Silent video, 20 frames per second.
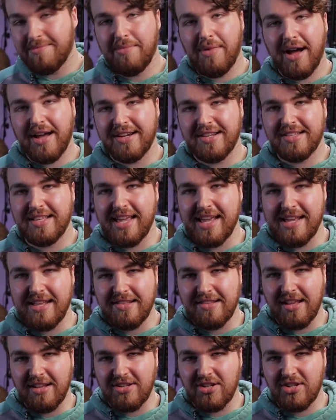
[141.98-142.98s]
and minus
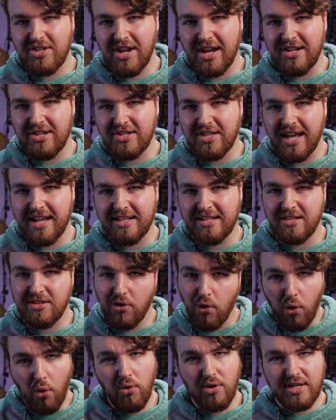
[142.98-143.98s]
keys to change that
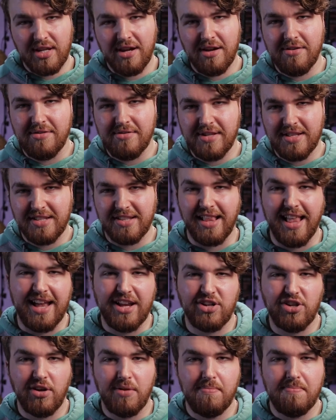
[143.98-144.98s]
to audio
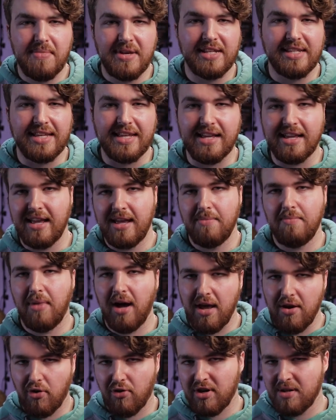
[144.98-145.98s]
slash MIDI. It
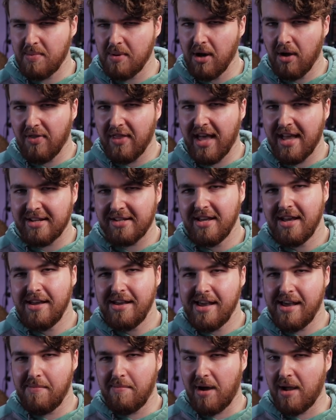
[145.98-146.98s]
might already be on that,
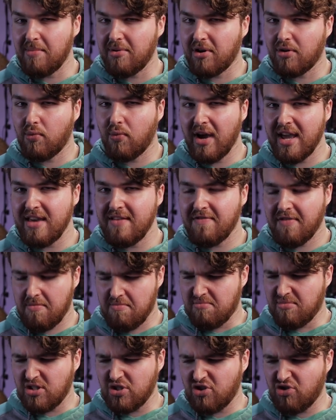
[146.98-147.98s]
it might be on wave
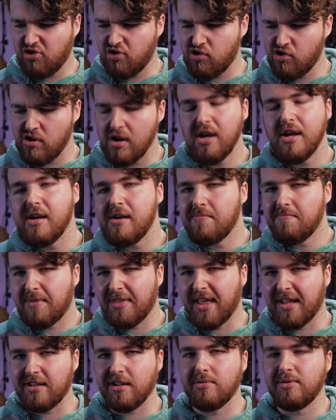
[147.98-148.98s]
manager,
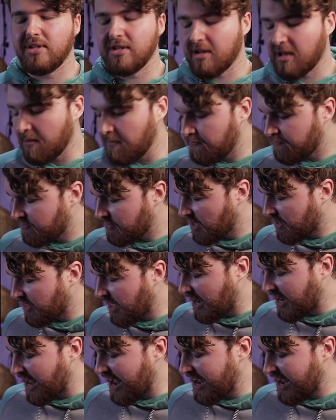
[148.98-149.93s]
but that's how we do it. Then